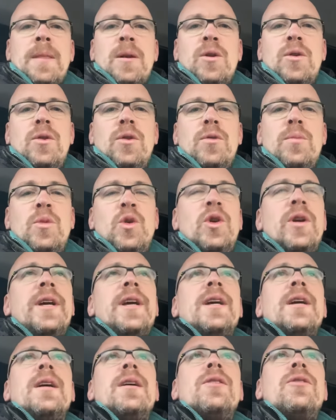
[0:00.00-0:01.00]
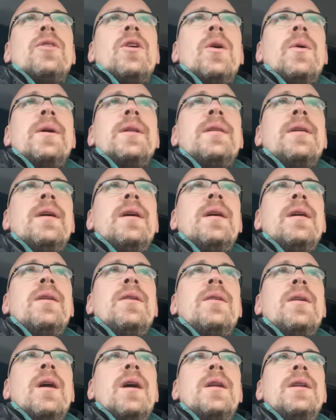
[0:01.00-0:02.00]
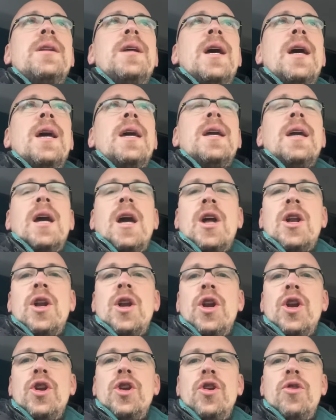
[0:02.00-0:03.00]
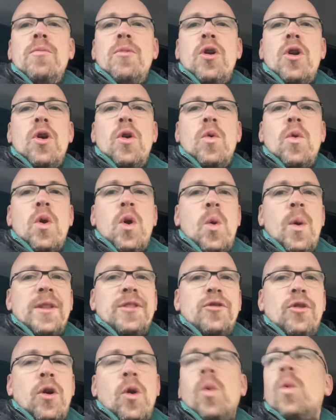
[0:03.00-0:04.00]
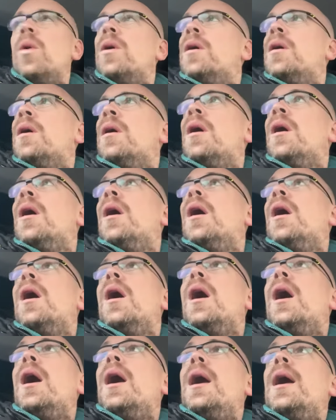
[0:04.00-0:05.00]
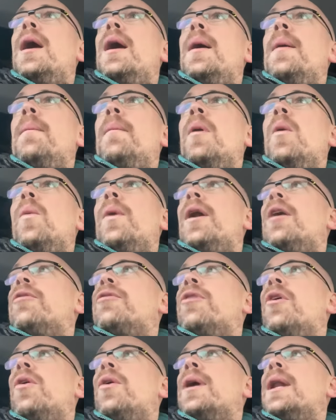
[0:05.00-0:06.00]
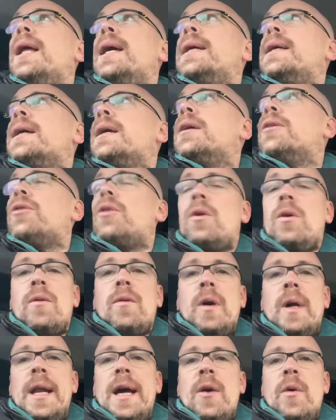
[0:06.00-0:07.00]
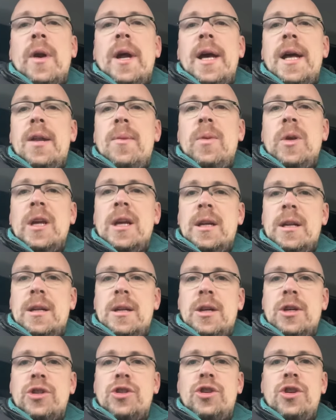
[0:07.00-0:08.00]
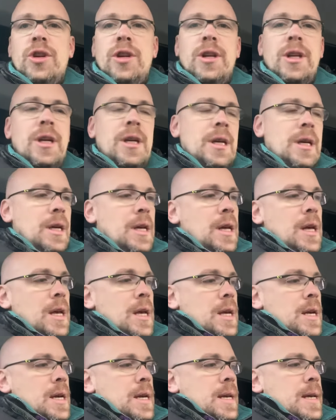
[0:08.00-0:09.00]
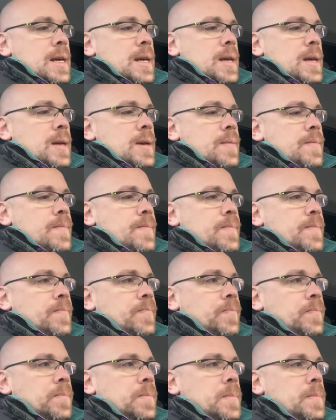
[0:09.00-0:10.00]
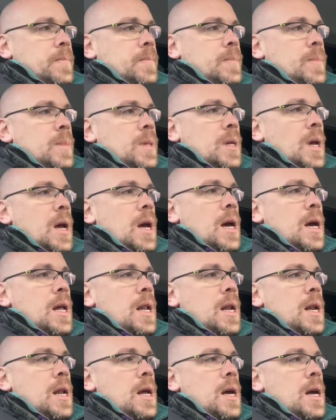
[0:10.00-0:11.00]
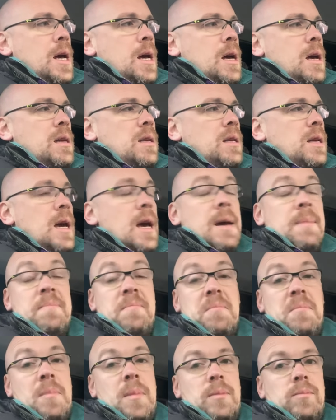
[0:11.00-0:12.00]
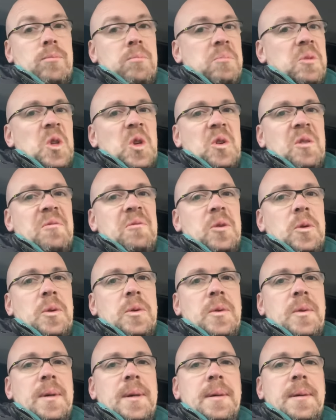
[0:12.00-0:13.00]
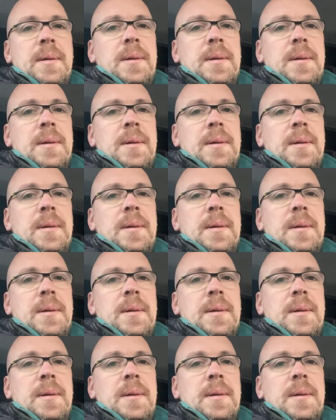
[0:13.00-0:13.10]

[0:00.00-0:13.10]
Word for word: Good morning. So it is day numero cuatro. Um, we're off to Hoylake, so I've got an hour ahead of me. Nice journey. Um, and yeah, looking forward to it.